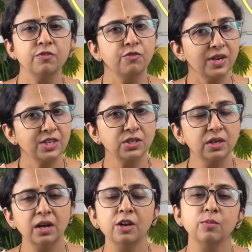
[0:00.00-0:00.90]
fresher
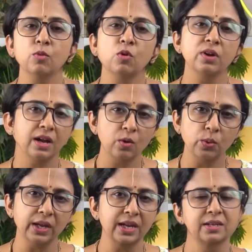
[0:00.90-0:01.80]
and more
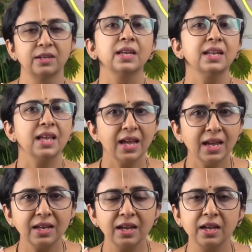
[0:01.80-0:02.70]
awake. In hair
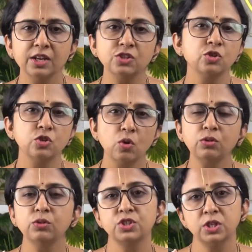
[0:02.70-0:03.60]
care, it's known
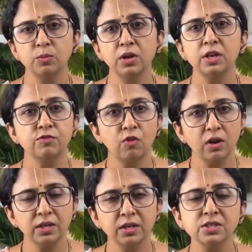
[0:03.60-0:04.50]
to stimulate
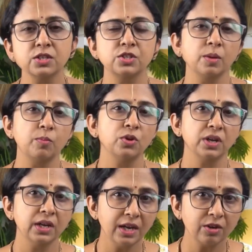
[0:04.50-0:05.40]
follicles, support
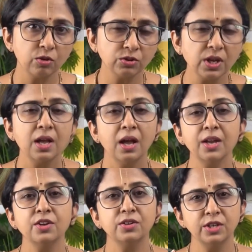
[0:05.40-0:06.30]
hair growth
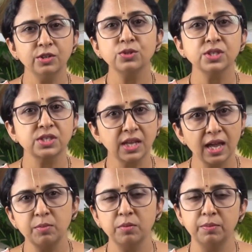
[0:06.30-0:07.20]
and reduce
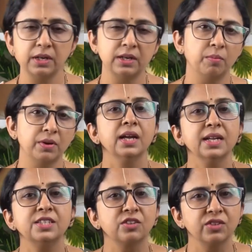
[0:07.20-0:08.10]
scalp buildup.
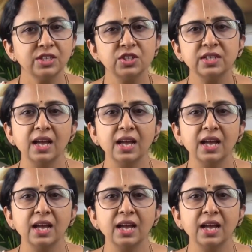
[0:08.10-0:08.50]
It's rich in